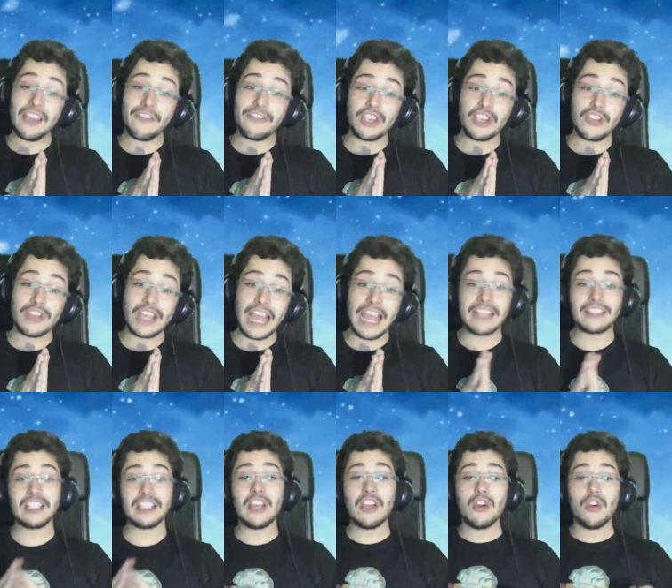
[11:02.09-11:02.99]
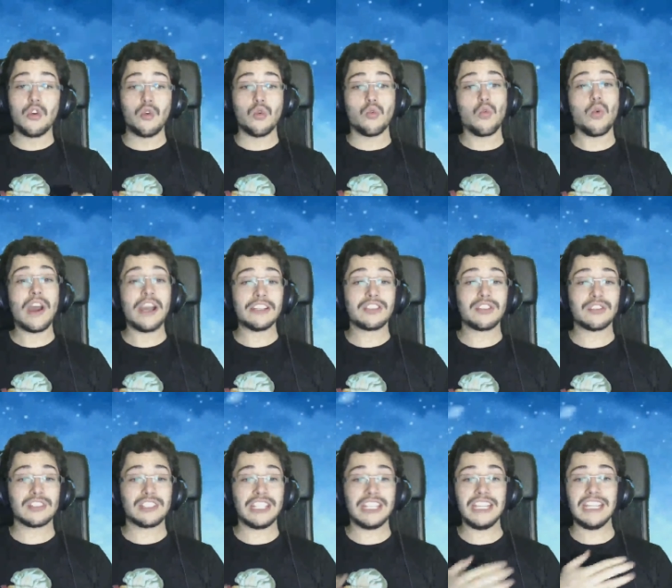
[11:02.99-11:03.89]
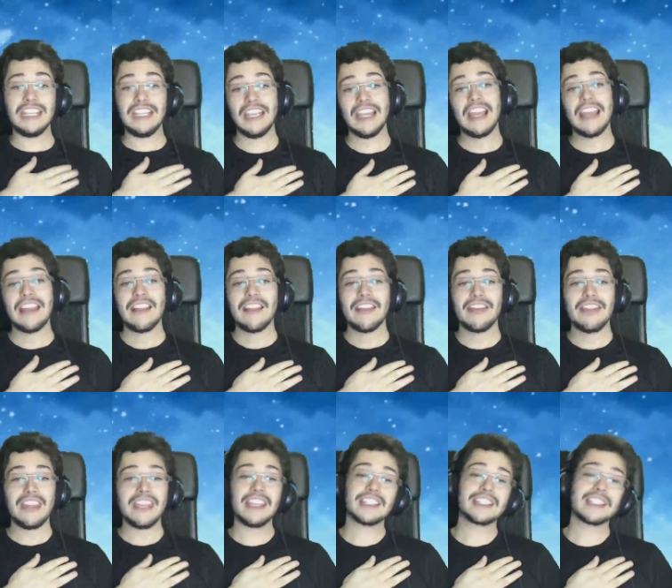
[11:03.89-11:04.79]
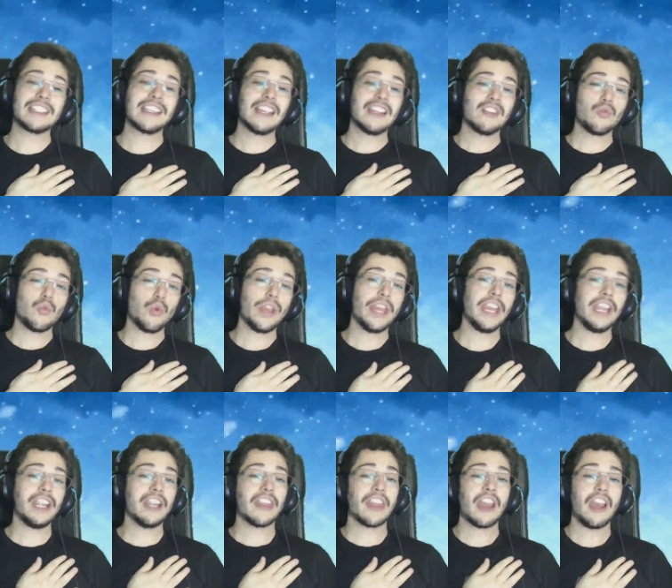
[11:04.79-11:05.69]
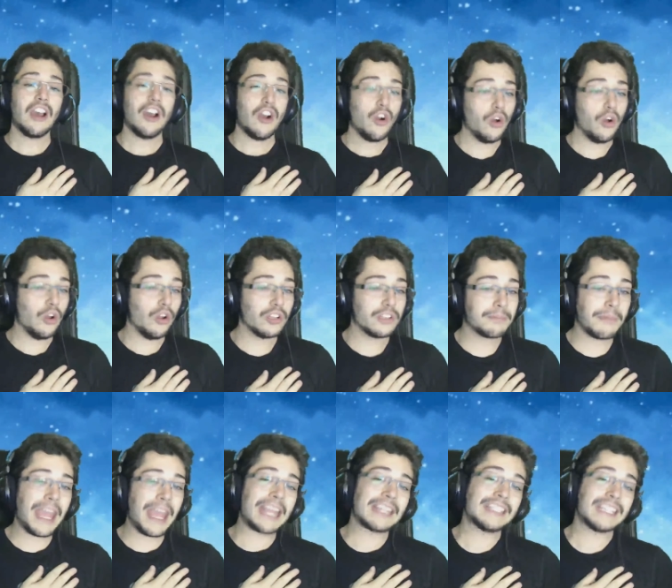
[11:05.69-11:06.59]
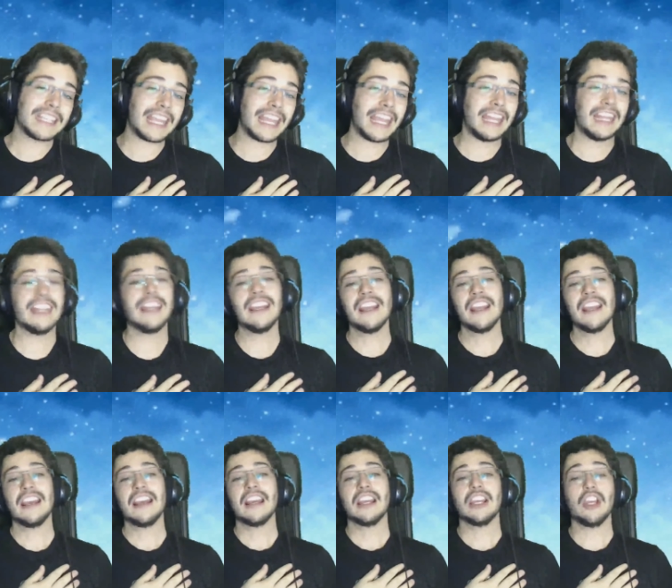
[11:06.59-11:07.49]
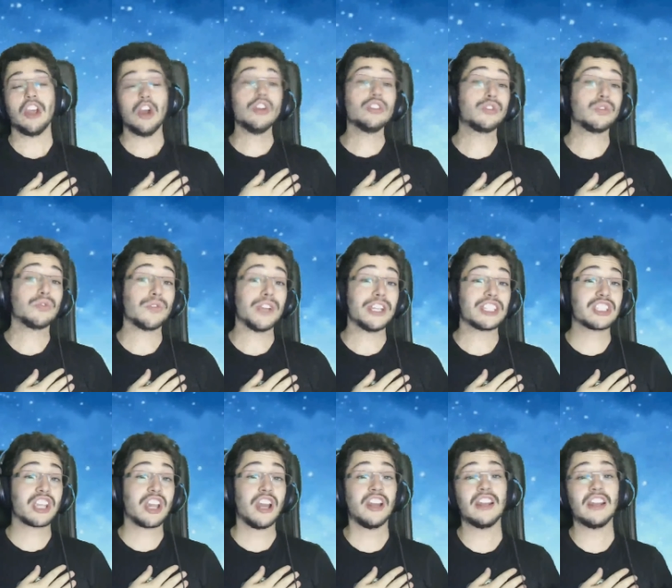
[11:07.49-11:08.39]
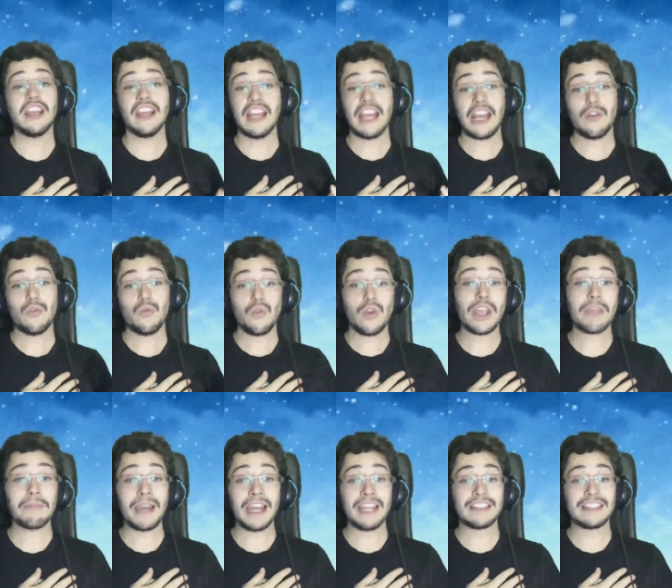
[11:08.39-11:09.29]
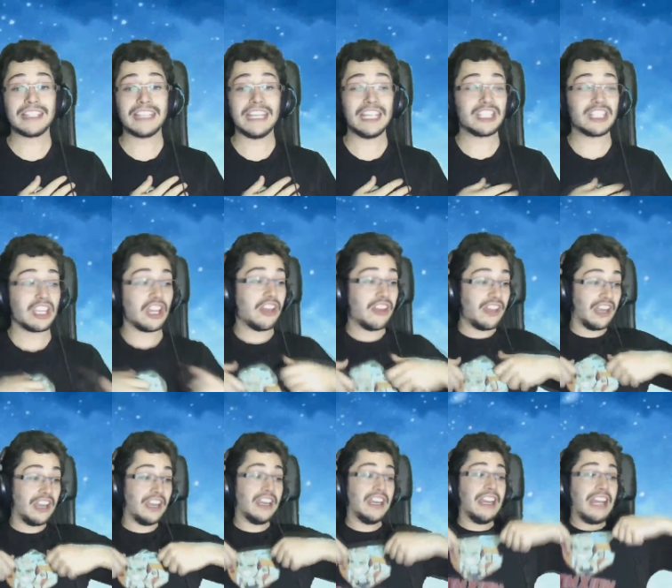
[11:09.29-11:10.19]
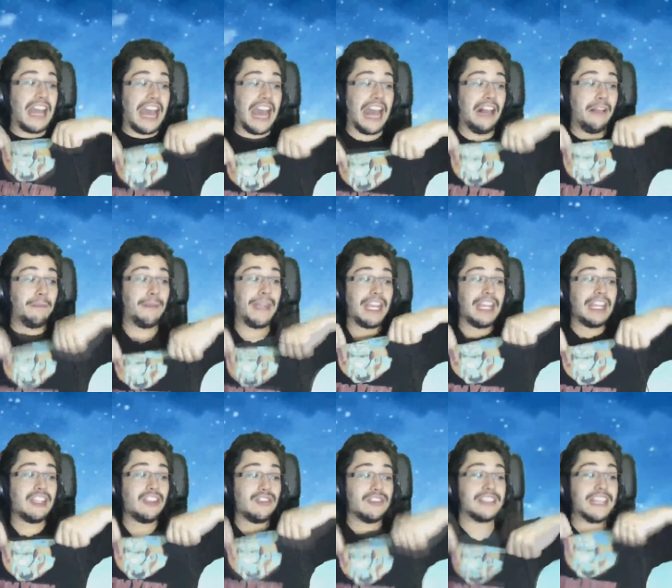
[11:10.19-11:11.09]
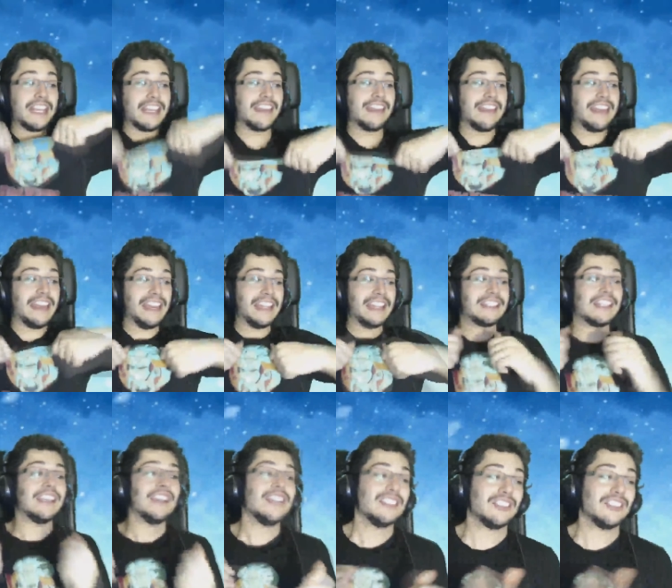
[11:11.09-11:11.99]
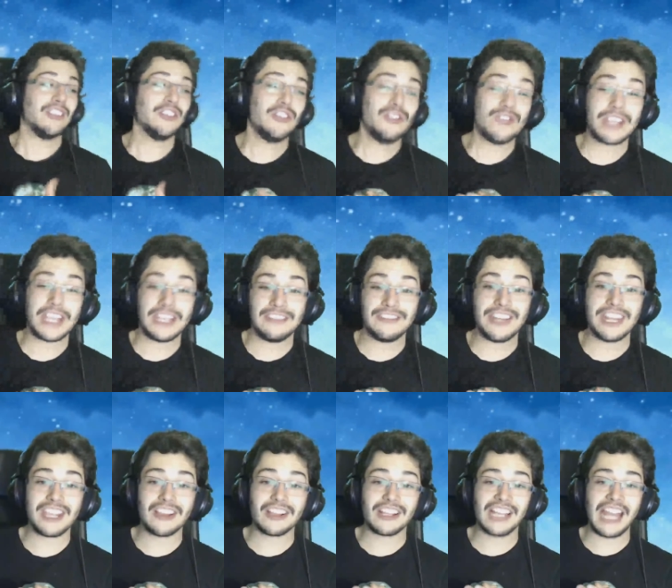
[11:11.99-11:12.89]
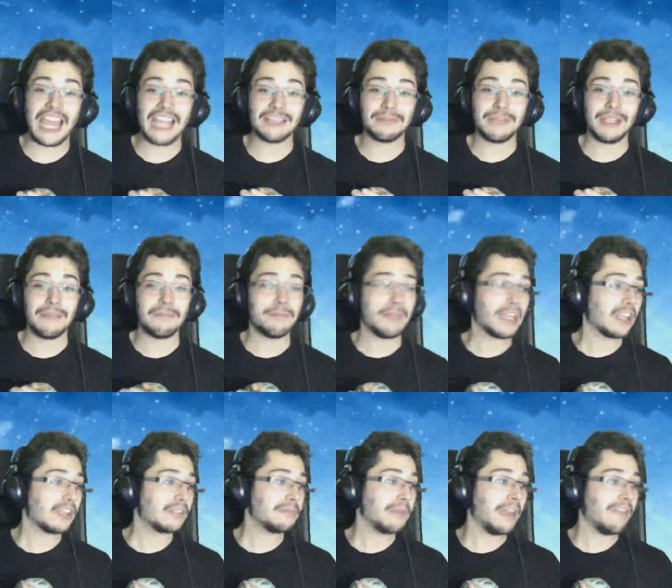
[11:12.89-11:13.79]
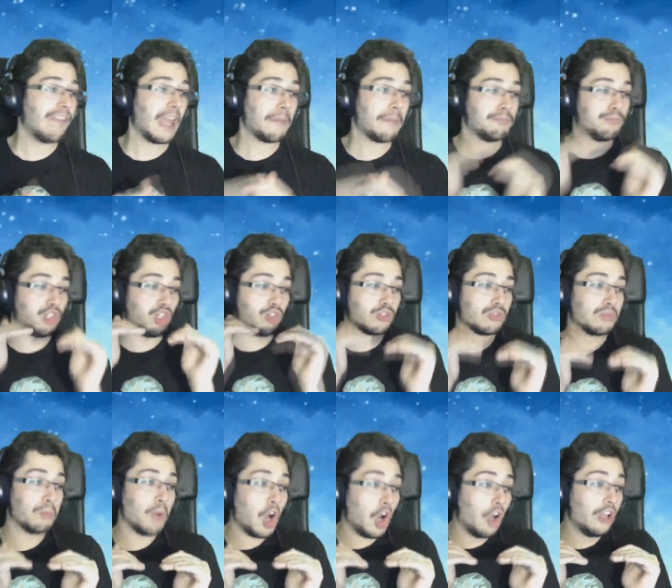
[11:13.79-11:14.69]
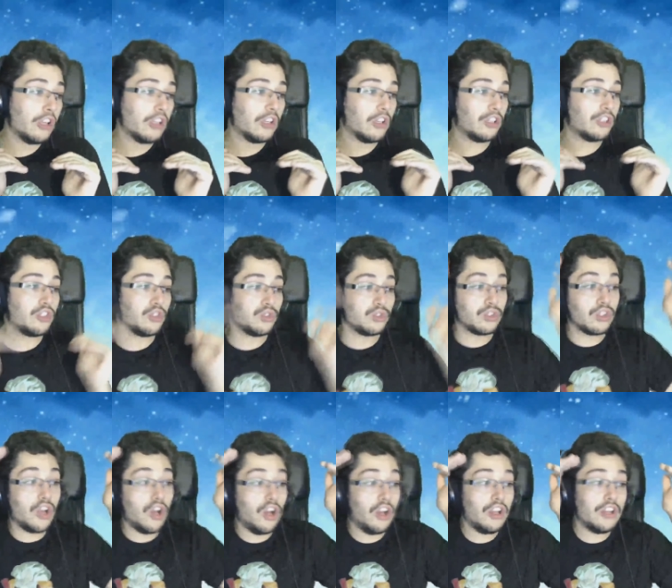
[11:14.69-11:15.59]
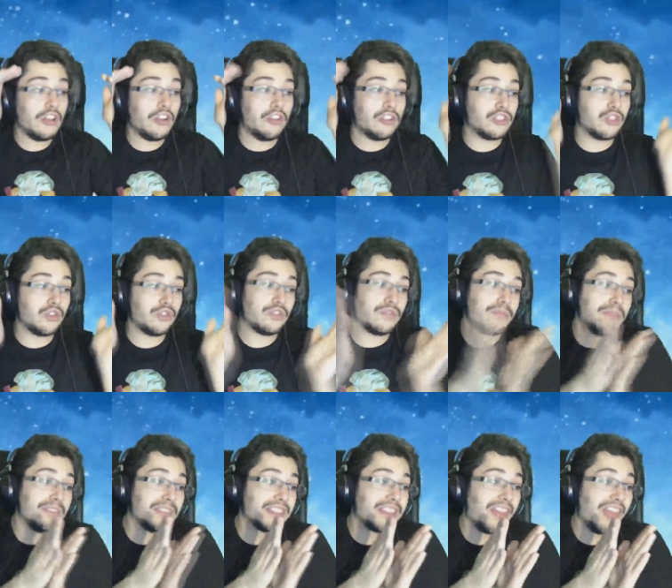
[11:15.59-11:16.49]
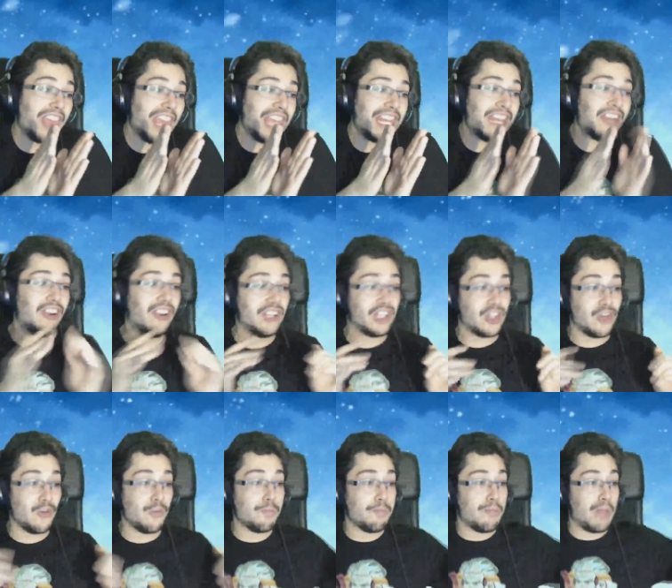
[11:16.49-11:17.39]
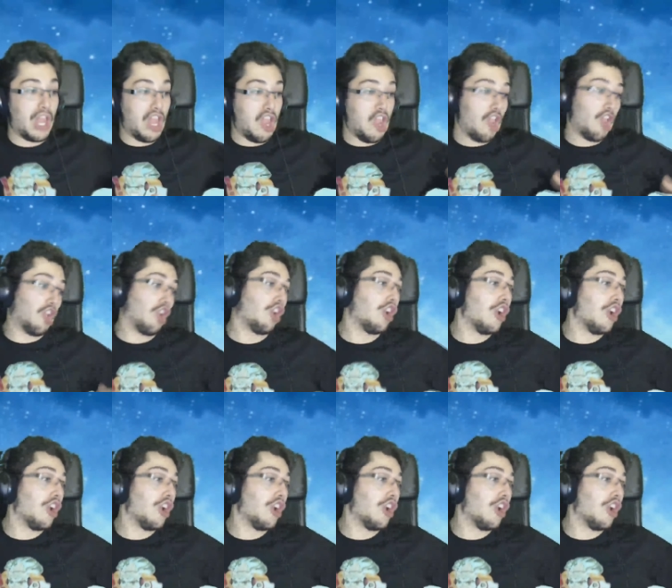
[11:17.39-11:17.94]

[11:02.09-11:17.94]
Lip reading: you guys who want to see this weird old Mexican, go to TwitchCon and we might see each other. I'll be using this so you can recognize me, because maybe I'm too small or too tall or too thin or too big.